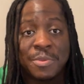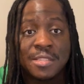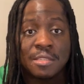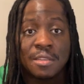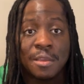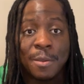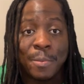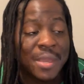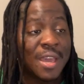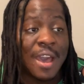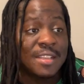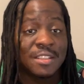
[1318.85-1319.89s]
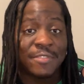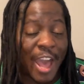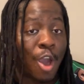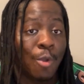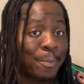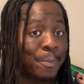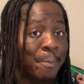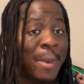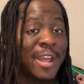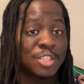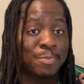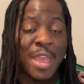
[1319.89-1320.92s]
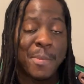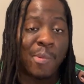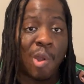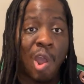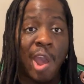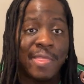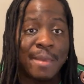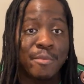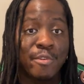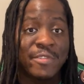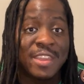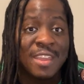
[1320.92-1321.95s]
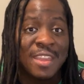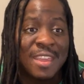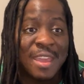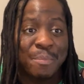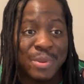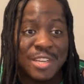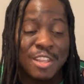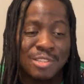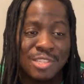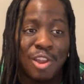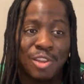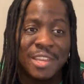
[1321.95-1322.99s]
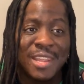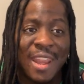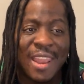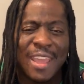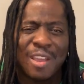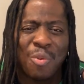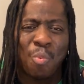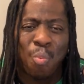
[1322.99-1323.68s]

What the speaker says: Pizza because of how much people were on that movie. But then you start looking at it like,